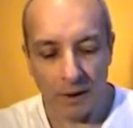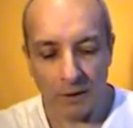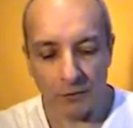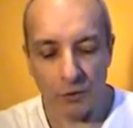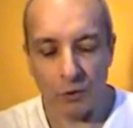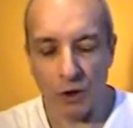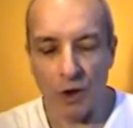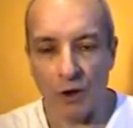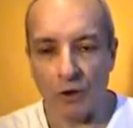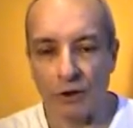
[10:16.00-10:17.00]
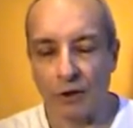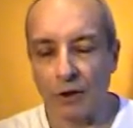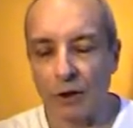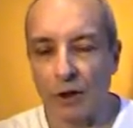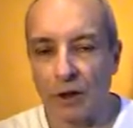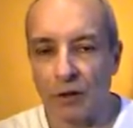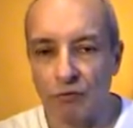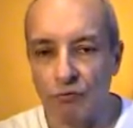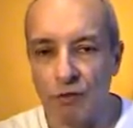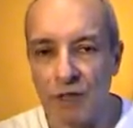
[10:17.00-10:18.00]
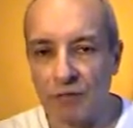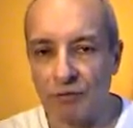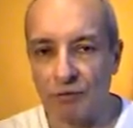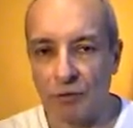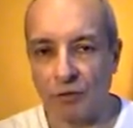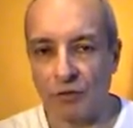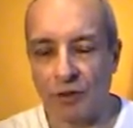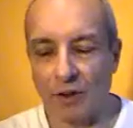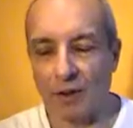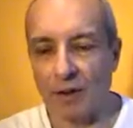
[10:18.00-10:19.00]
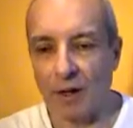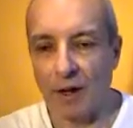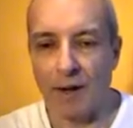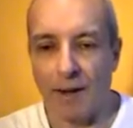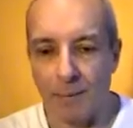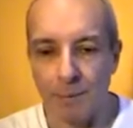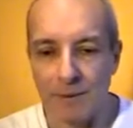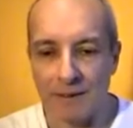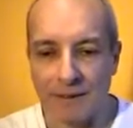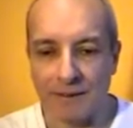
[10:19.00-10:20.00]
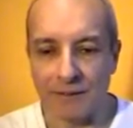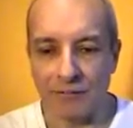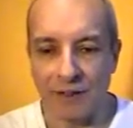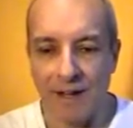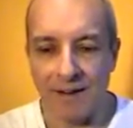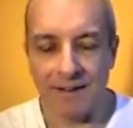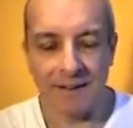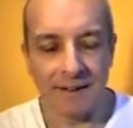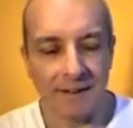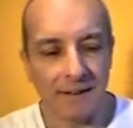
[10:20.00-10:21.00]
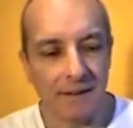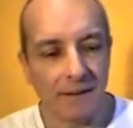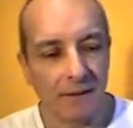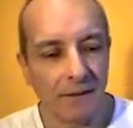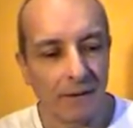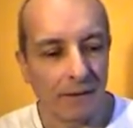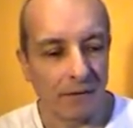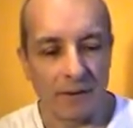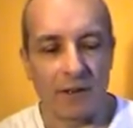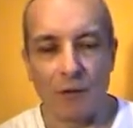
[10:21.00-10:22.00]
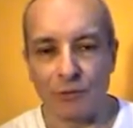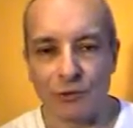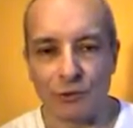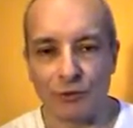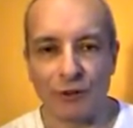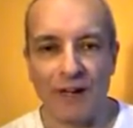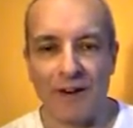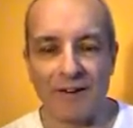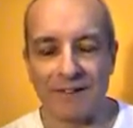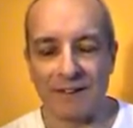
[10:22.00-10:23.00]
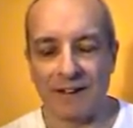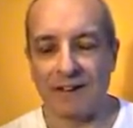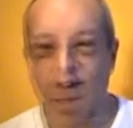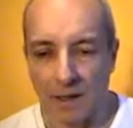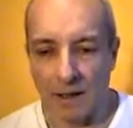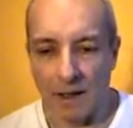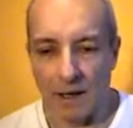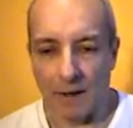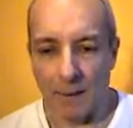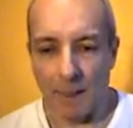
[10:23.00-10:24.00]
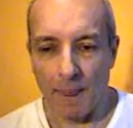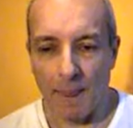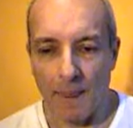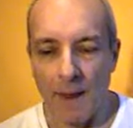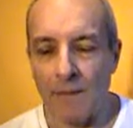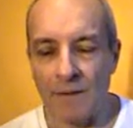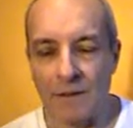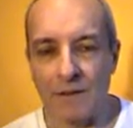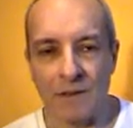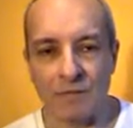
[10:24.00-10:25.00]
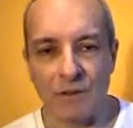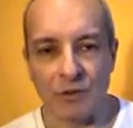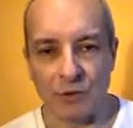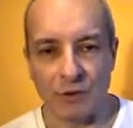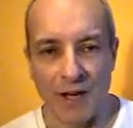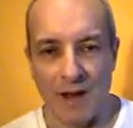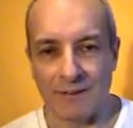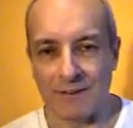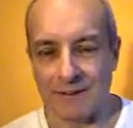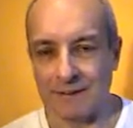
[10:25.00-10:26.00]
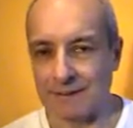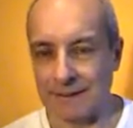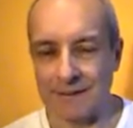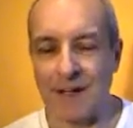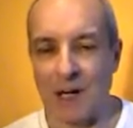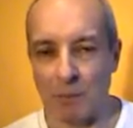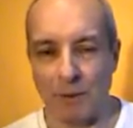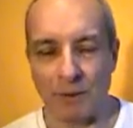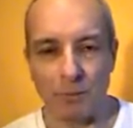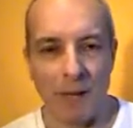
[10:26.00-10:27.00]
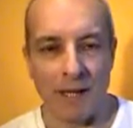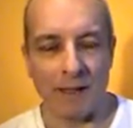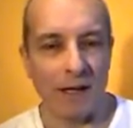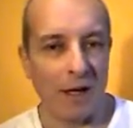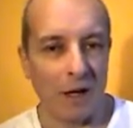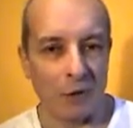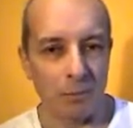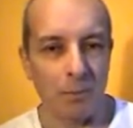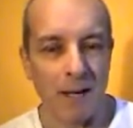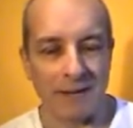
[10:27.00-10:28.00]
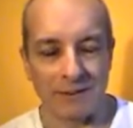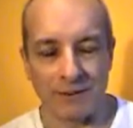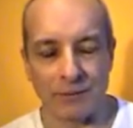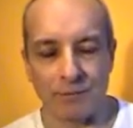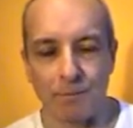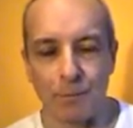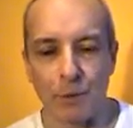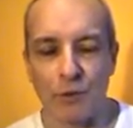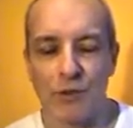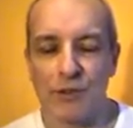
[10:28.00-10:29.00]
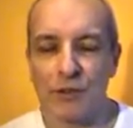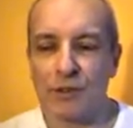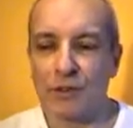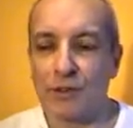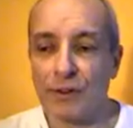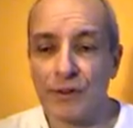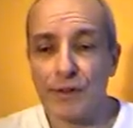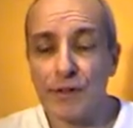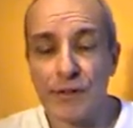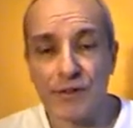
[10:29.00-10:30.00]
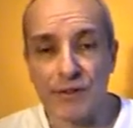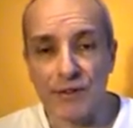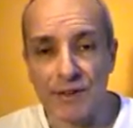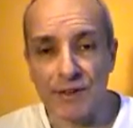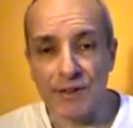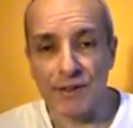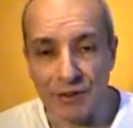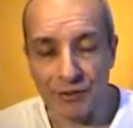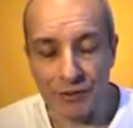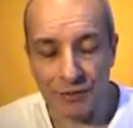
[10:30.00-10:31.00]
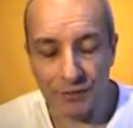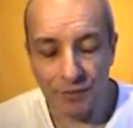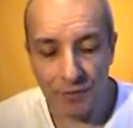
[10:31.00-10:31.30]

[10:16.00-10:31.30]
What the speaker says: It's going on, reinforcing a particular reality, the cultural reality, and the individual reality determined by our pattern of moods. This is the situation.